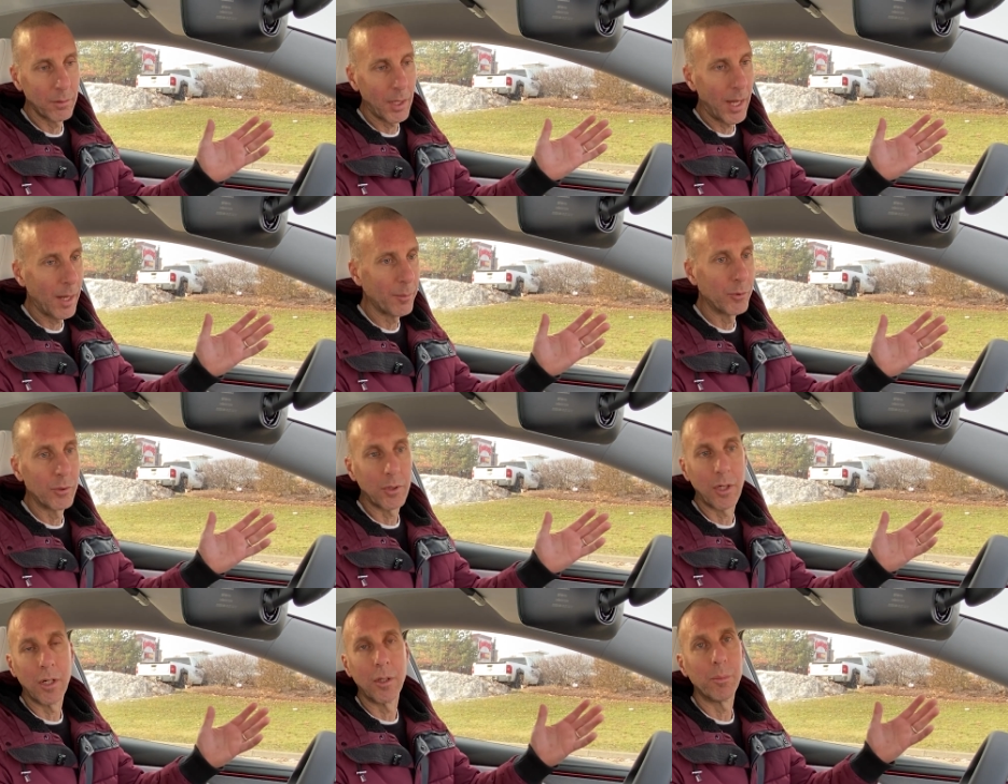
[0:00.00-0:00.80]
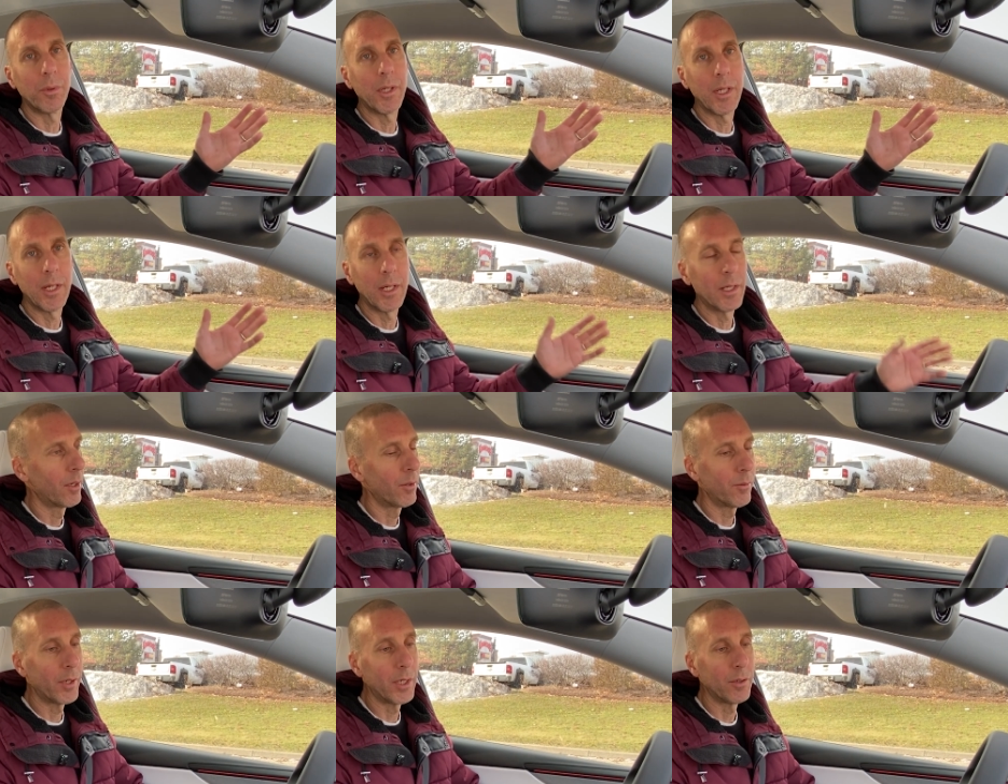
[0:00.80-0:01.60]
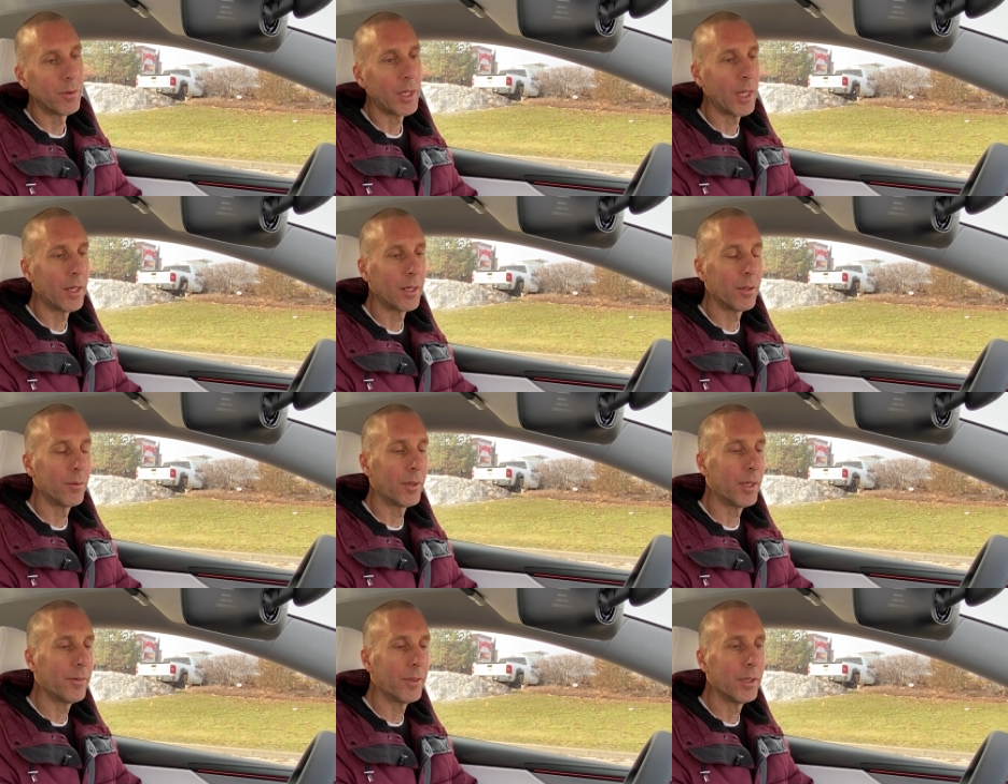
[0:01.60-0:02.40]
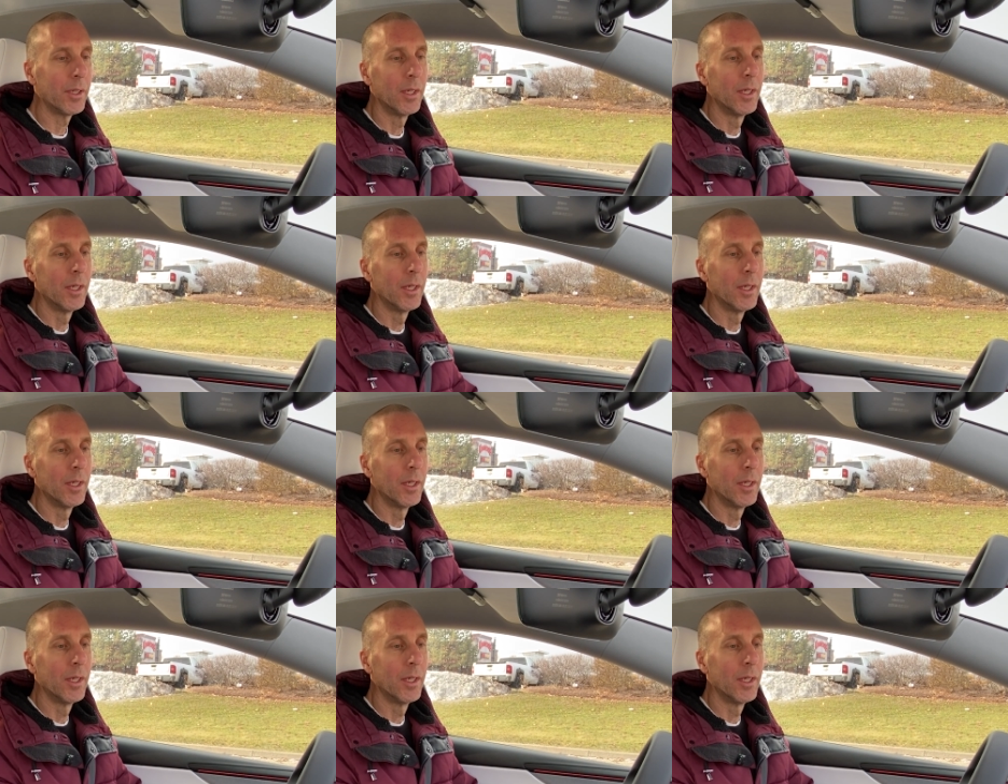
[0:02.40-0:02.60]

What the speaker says: Apple CarPlay, Radio Canada, whatever.